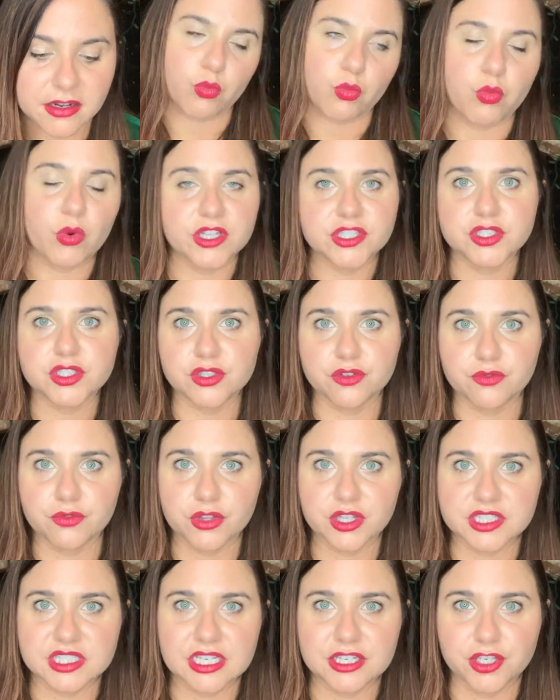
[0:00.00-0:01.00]
Once you've
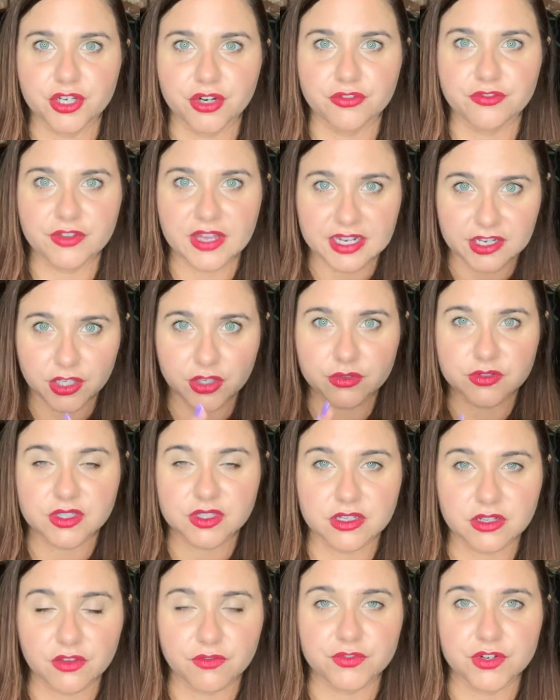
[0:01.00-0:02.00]
looked at your venues
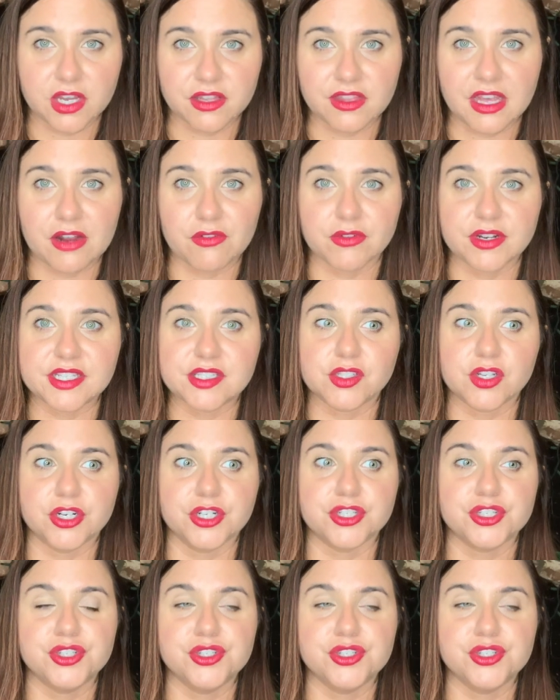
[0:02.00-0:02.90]
and you've done that research,